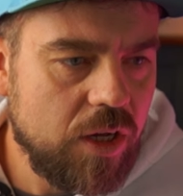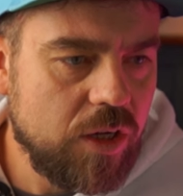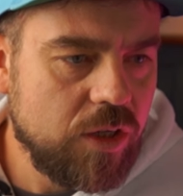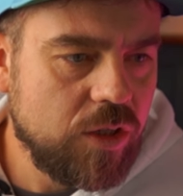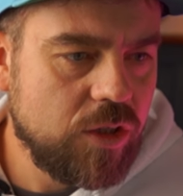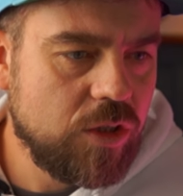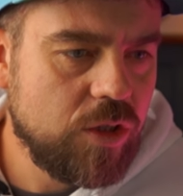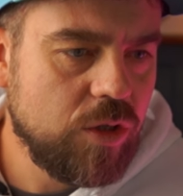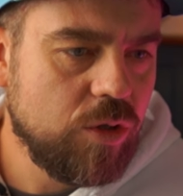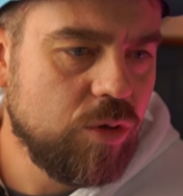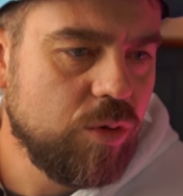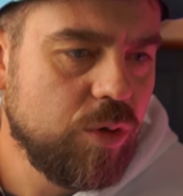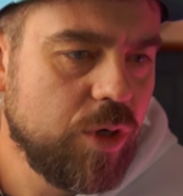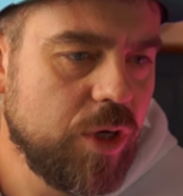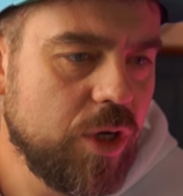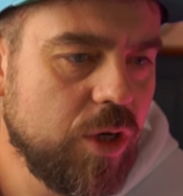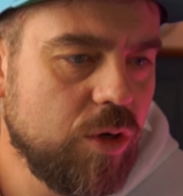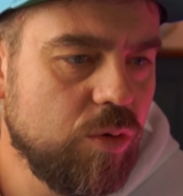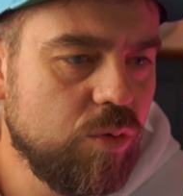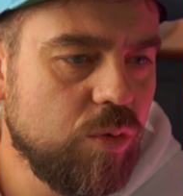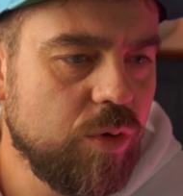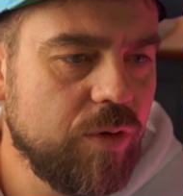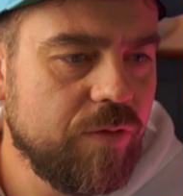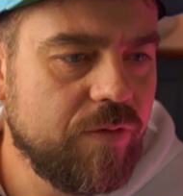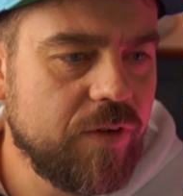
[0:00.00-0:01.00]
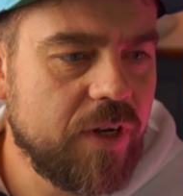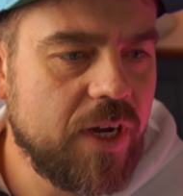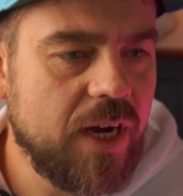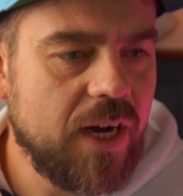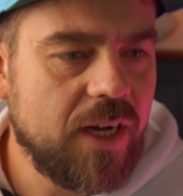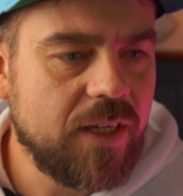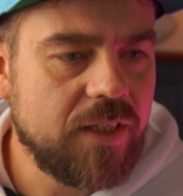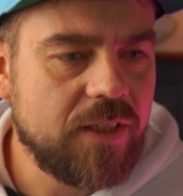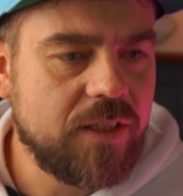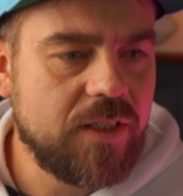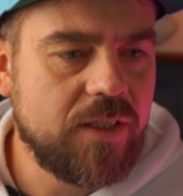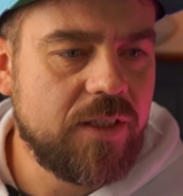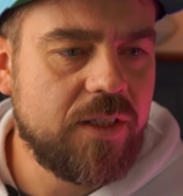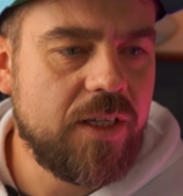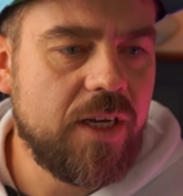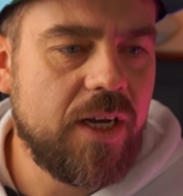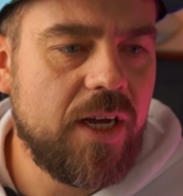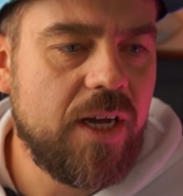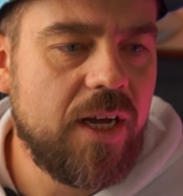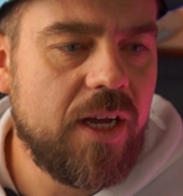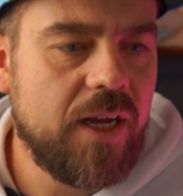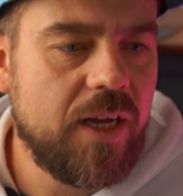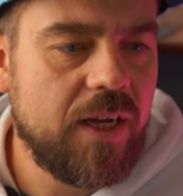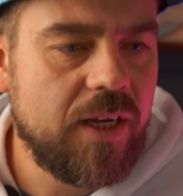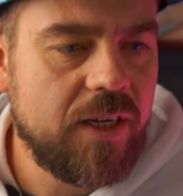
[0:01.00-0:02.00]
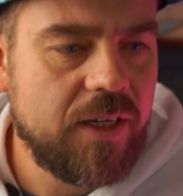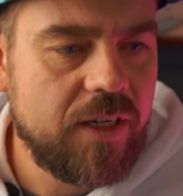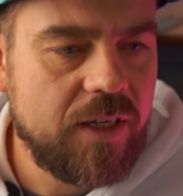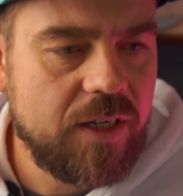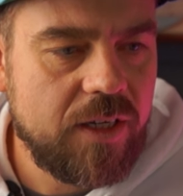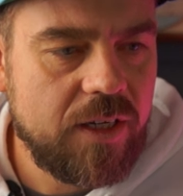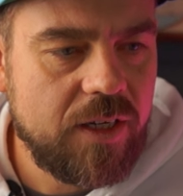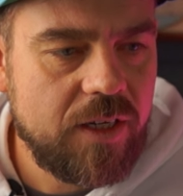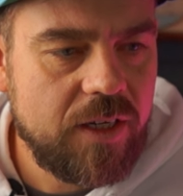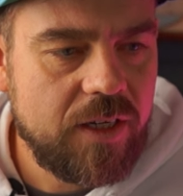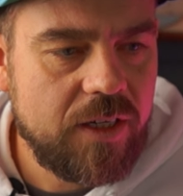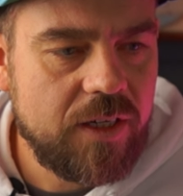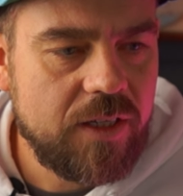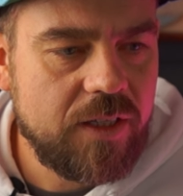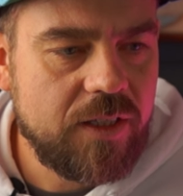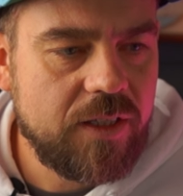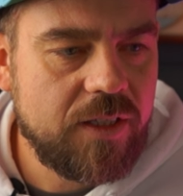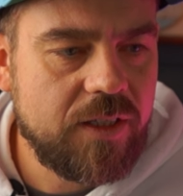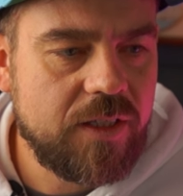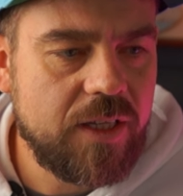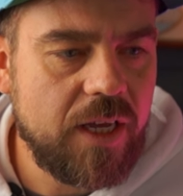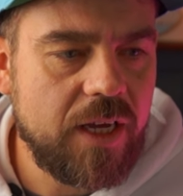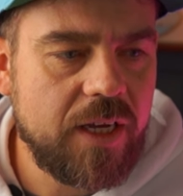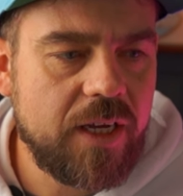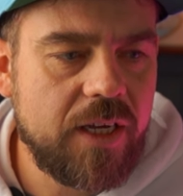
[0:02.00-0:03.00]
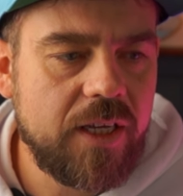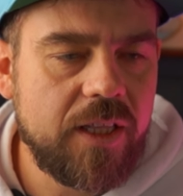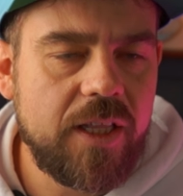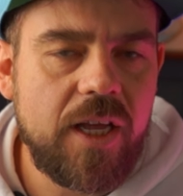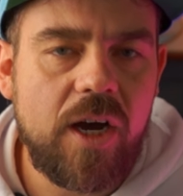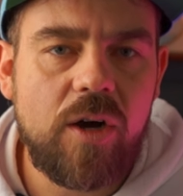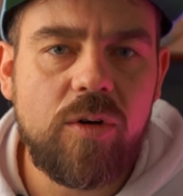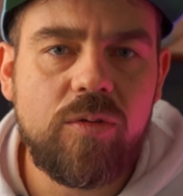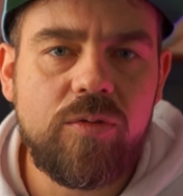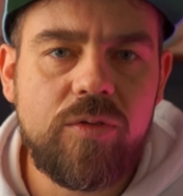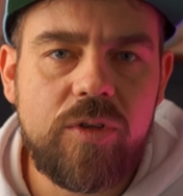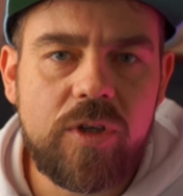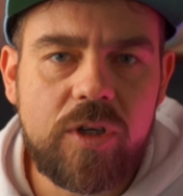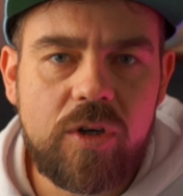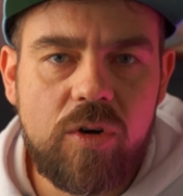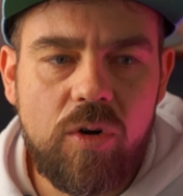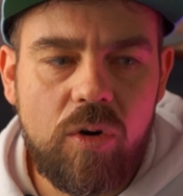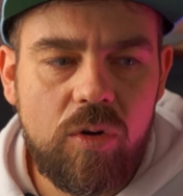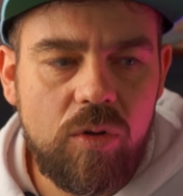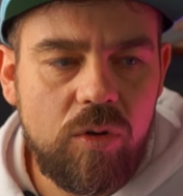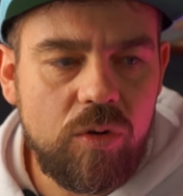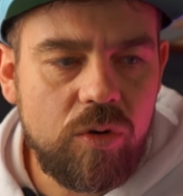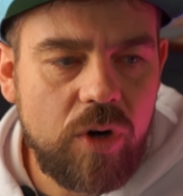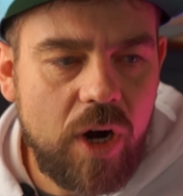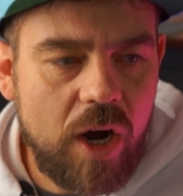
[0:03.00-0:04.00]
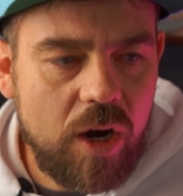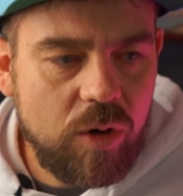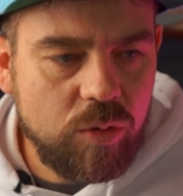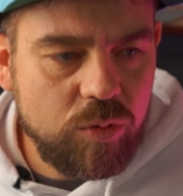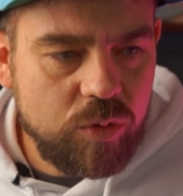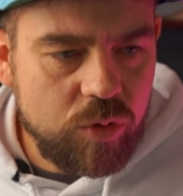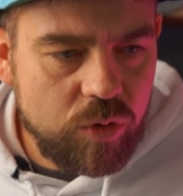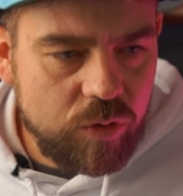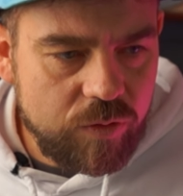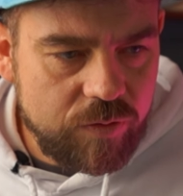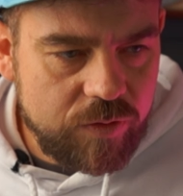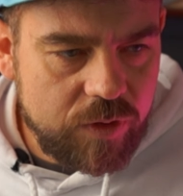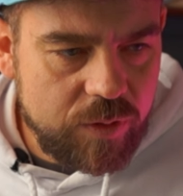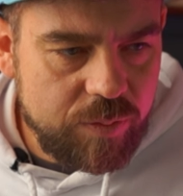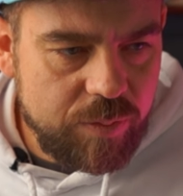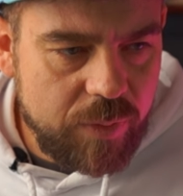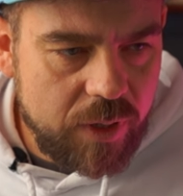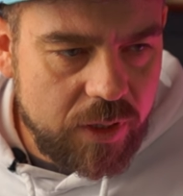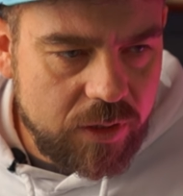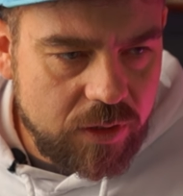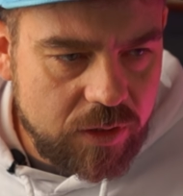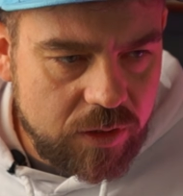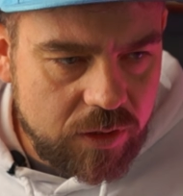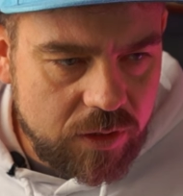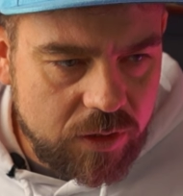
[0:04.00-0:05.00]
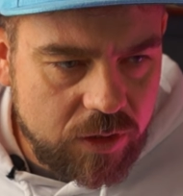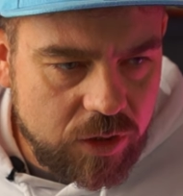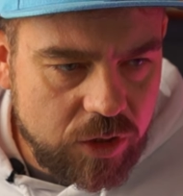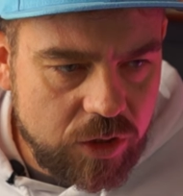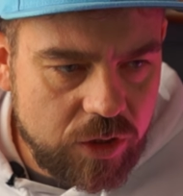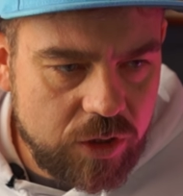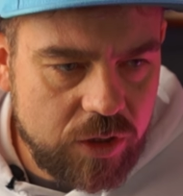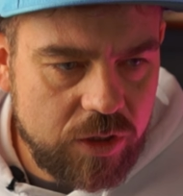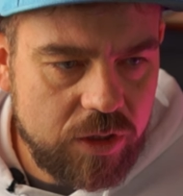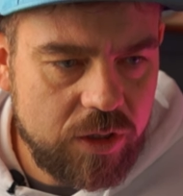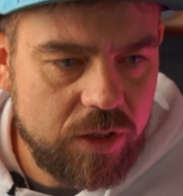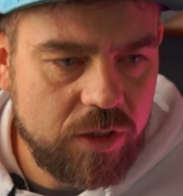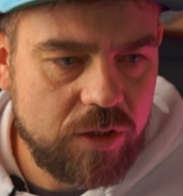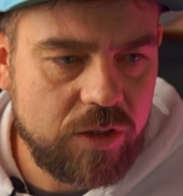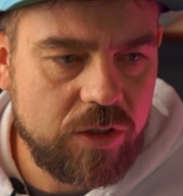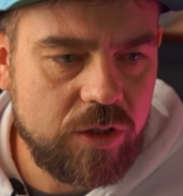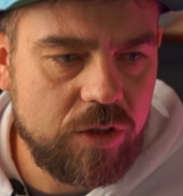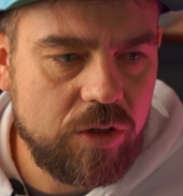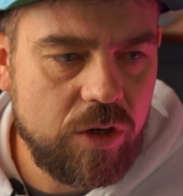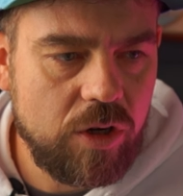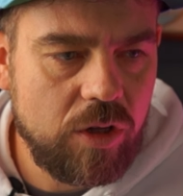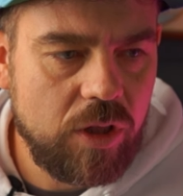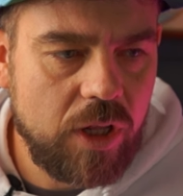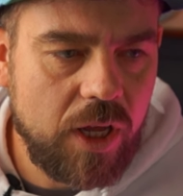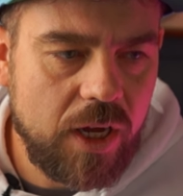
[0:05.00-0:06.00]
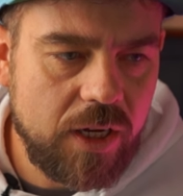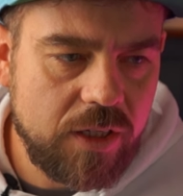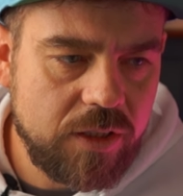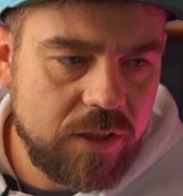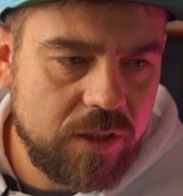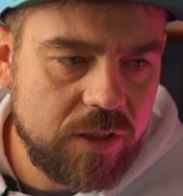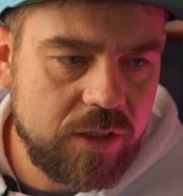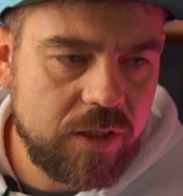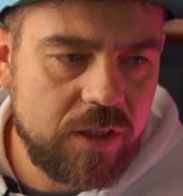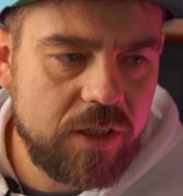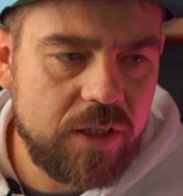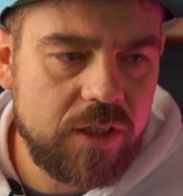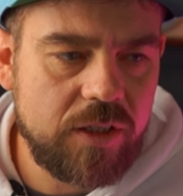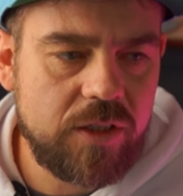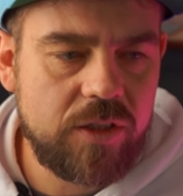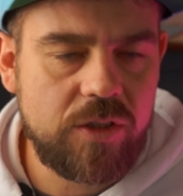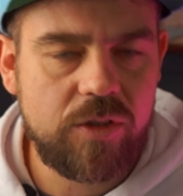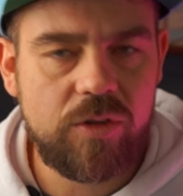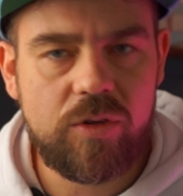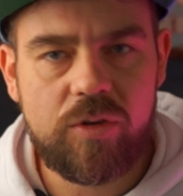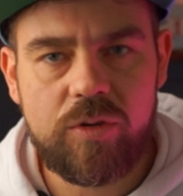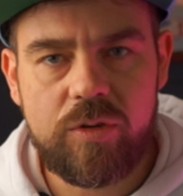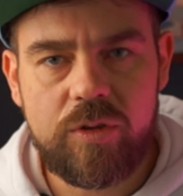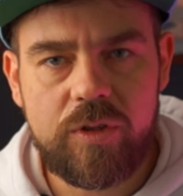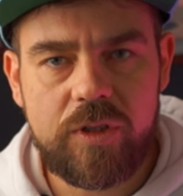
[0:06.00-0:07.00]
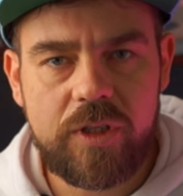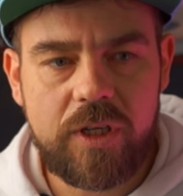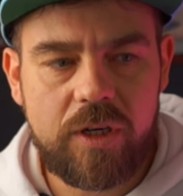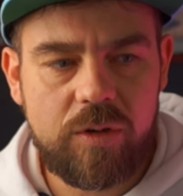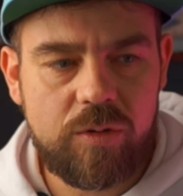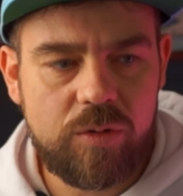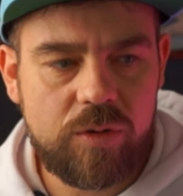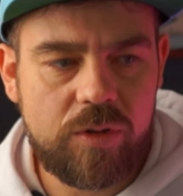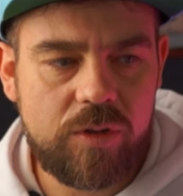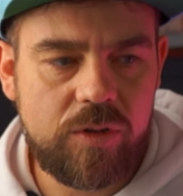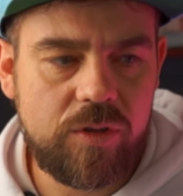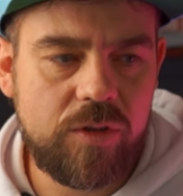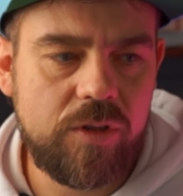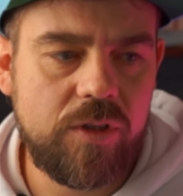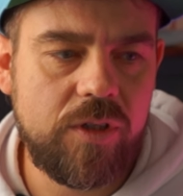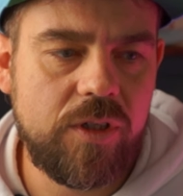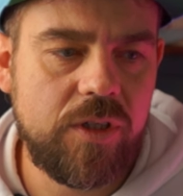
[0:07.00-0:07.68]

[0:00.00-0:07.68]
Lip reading: So here we've got the taking out the color out of the message, deserializing it, so in our